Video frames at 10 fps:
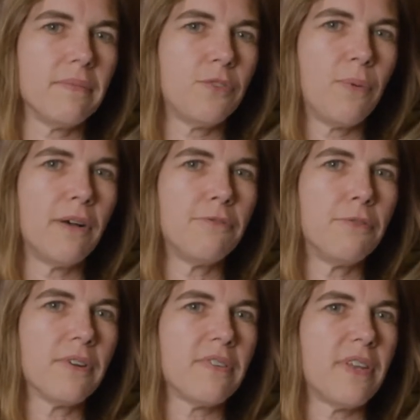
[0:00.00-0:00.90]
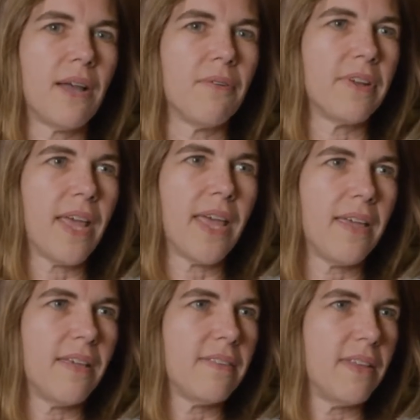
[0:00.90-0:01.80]
12, 14-hour
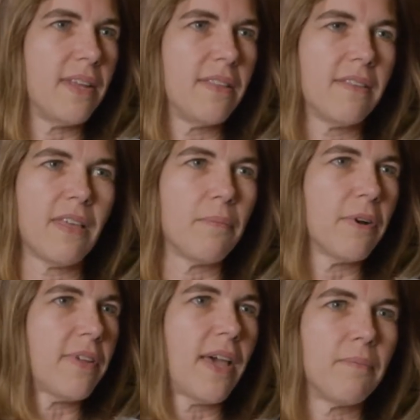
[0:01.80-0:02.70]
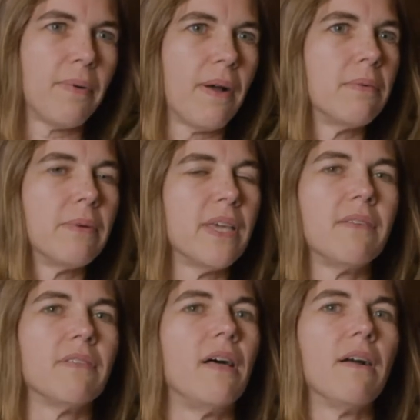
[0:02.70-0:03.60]
days, and in the summertime, probably
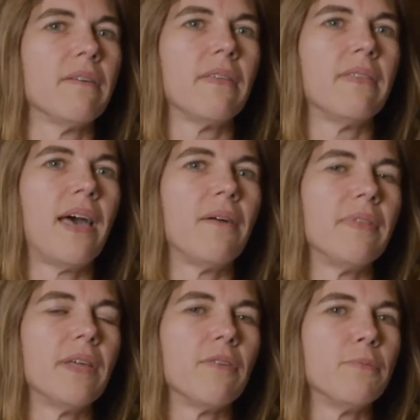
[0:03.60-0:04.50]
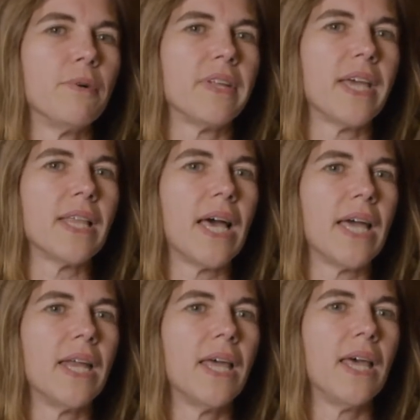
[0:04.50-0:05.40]
even longer than that when there was more
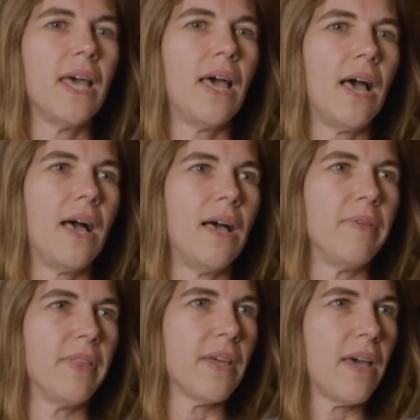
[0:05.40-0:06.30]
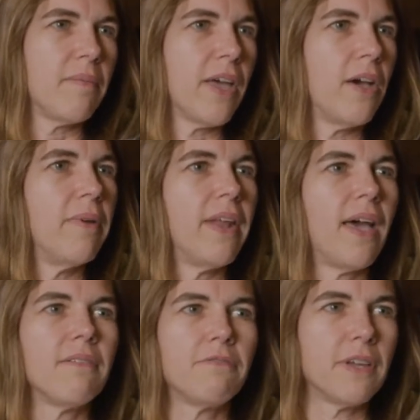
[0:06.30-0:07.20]
daylight, and then coming home at
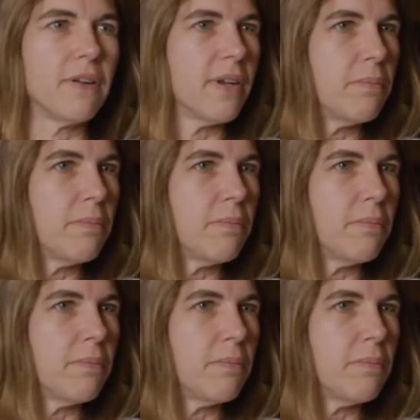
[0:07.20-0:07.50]
night and figuring